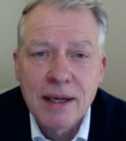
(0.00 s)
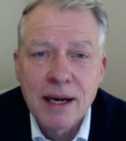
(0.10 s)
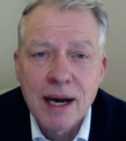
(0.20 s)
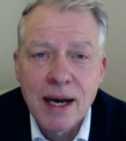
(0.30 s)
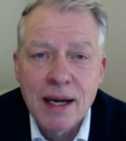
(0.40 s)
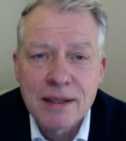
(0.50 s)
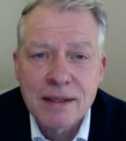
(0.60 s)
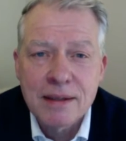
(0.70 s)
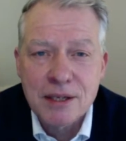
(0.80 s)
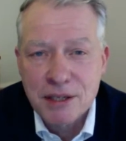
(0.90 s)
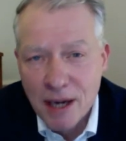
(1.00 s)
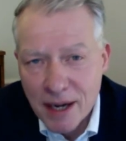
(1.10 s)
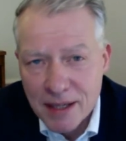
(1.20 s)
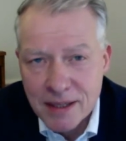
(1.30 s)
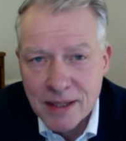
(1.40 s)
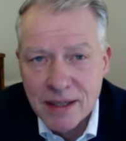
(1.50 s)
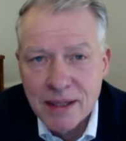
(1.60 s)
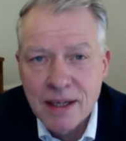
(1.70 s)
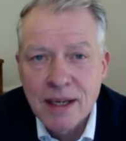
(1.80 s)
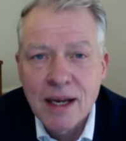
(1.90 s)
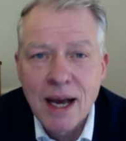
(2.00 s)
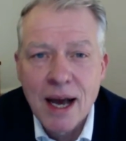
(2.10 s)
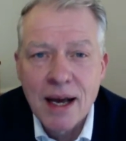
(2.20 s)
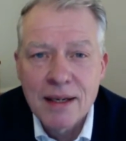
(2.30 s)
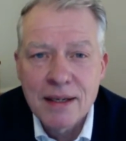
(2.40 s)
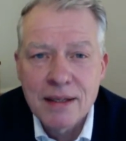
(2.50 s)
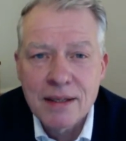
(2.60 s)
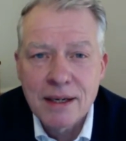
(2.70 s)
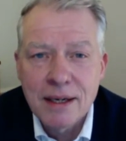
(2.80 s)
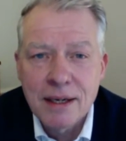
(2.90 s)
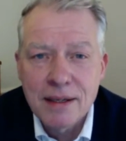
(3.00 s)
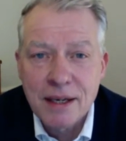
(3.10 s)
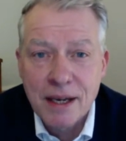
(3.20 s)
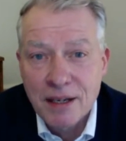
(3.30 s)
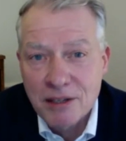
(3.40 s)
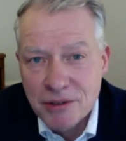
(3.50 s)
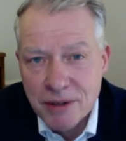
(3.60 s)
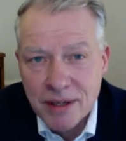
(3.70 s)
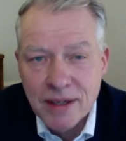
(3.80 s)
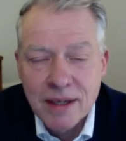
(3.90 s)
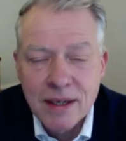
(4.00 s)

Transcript: and society and the country